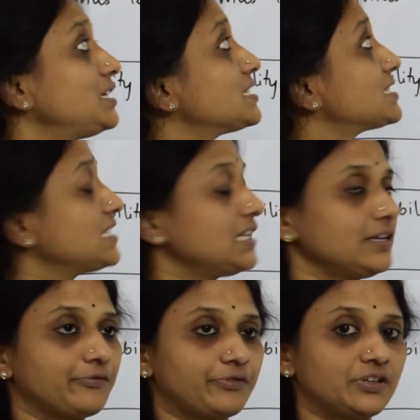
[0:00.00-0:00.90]
Let's
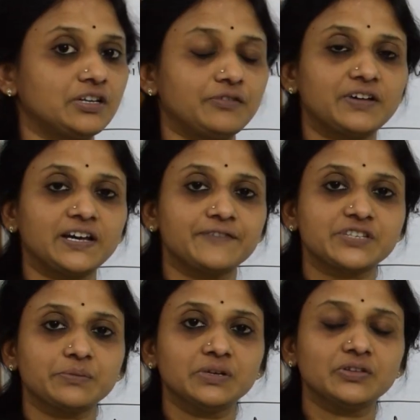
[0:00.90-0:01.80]
see if further if I have
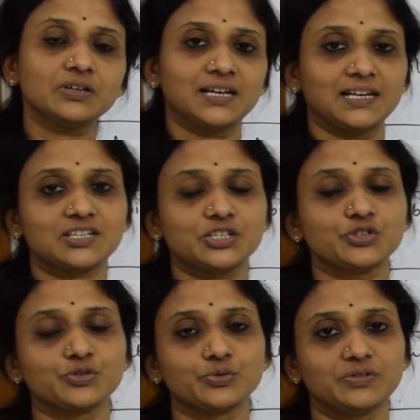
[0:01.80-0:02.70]
some other, I'll try to
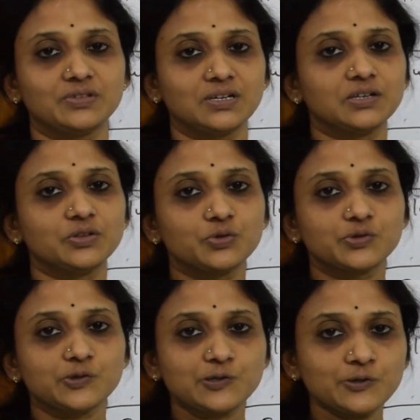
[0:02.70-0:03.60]
do with those
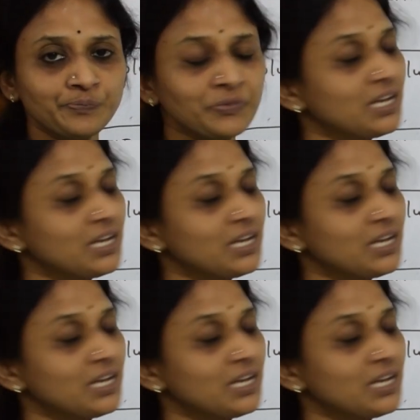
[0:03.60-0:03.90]
also.